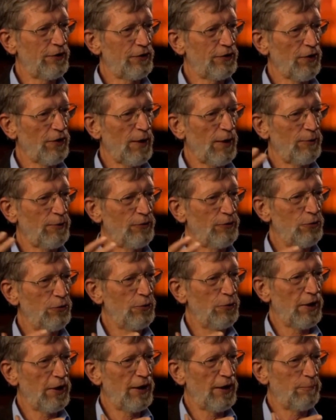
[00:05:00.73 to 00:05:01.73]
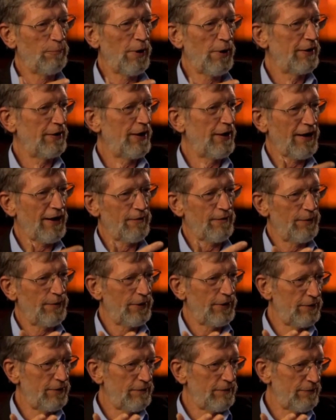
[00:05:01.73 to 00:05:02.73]
For example, you and I might not
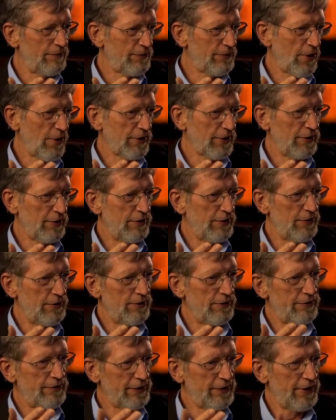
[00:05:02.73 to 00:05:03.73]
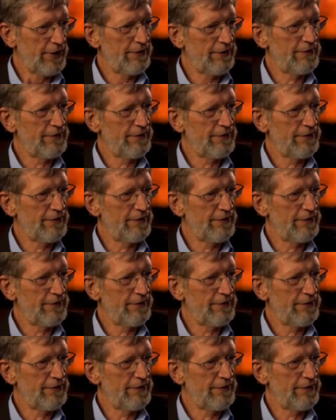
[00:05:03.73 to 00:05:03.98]
have been talking here